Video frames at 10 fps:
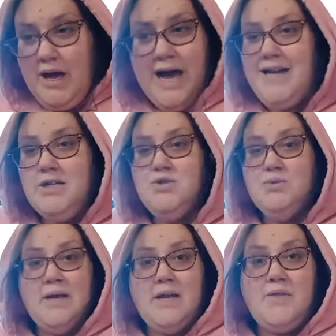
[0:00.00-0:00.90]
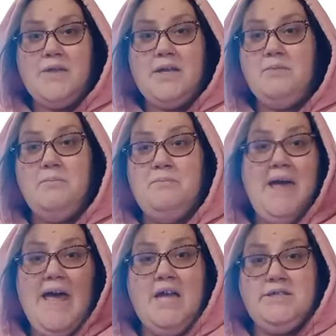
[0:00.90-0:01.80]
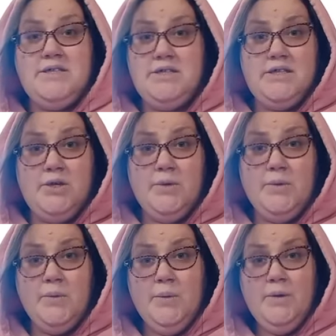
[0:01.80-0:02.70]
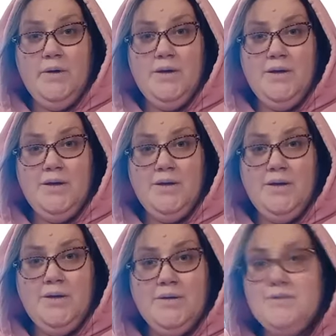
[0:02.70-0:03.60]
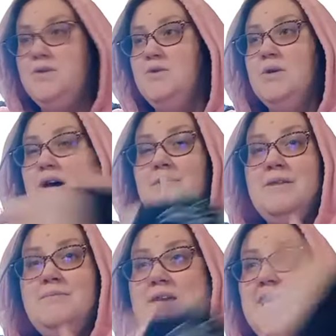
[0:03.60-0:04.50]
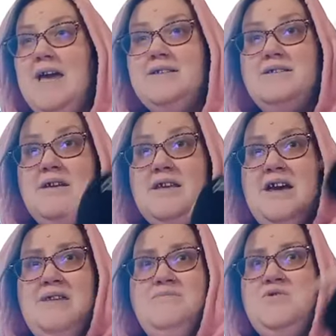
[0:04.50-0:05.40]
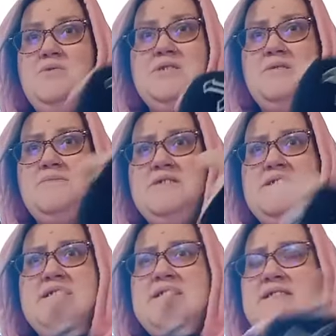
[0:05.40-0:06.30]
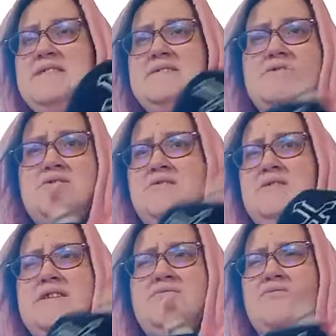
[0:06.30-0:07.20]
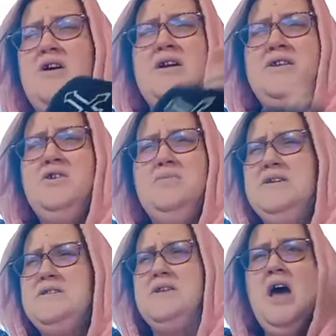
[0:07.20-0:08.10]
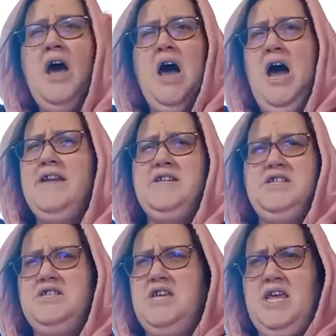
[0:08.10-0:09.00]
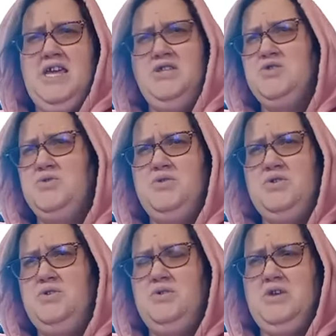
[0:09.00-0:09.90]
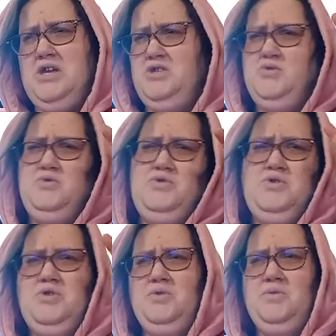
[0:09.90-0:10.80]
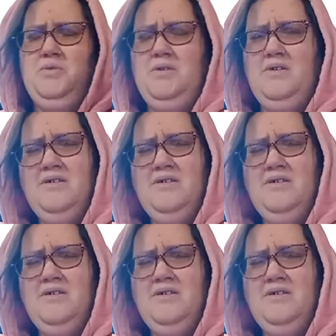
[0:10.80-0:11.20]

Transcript: I didn't do anything bad to you. So you coming to me acting like I'm doing something sinisterly wrong to you because I need to answer to you.